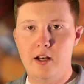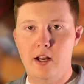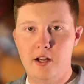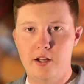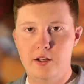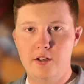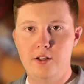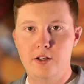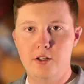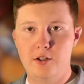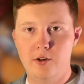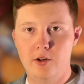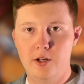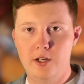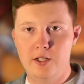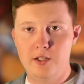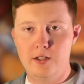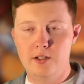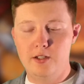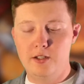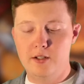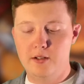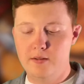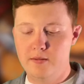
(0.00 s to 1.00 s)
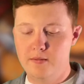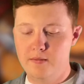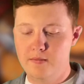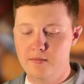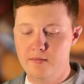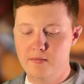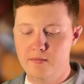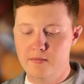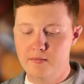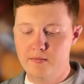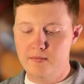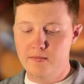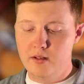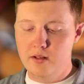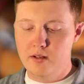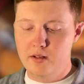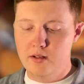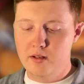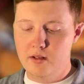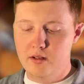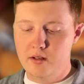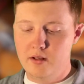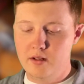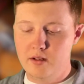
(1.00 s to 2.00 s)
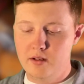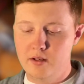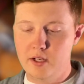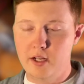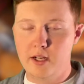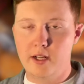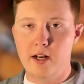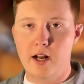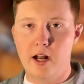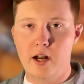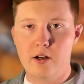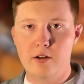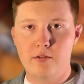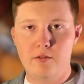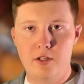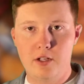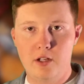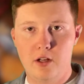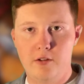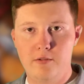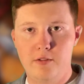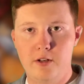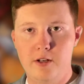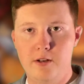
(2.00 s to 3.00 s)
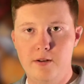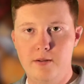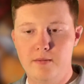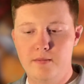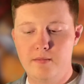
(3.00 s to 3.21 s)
8 degrees. Take it out of the oven.